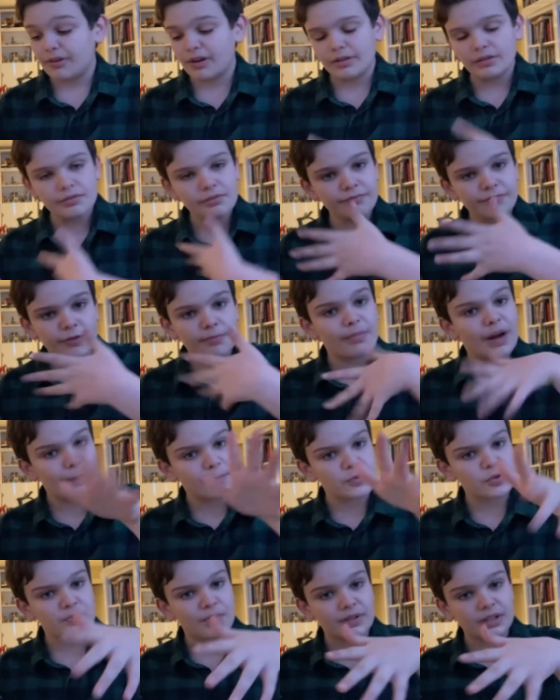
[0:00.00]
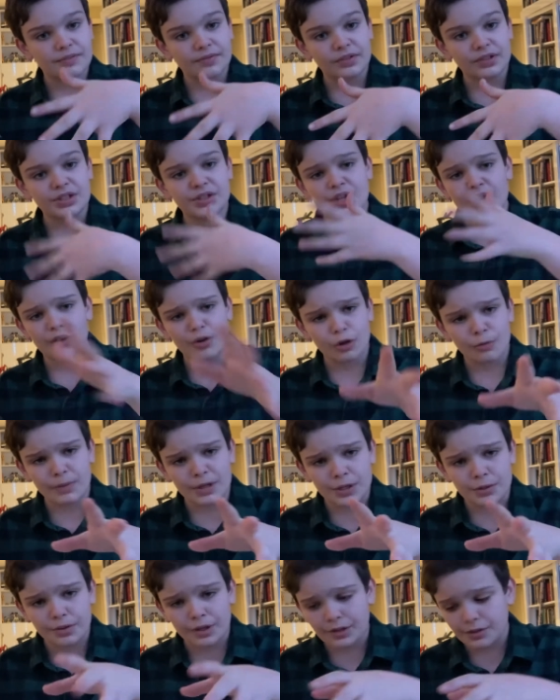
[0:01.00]
and from my perspective at least. I don't know about
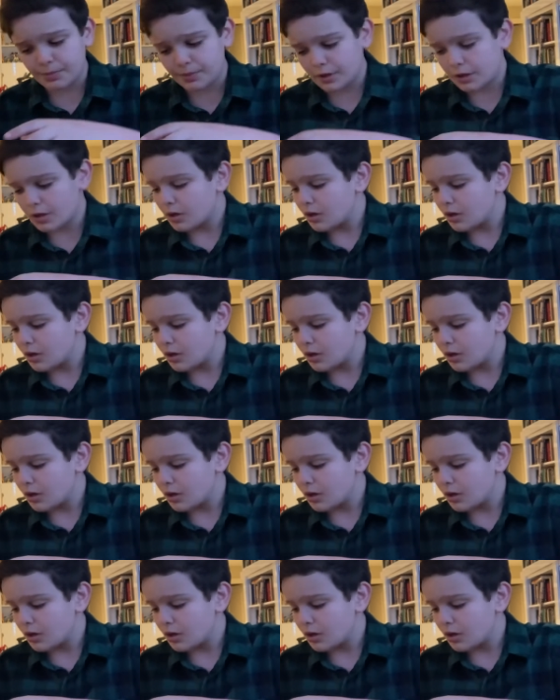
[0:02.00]
you guys, but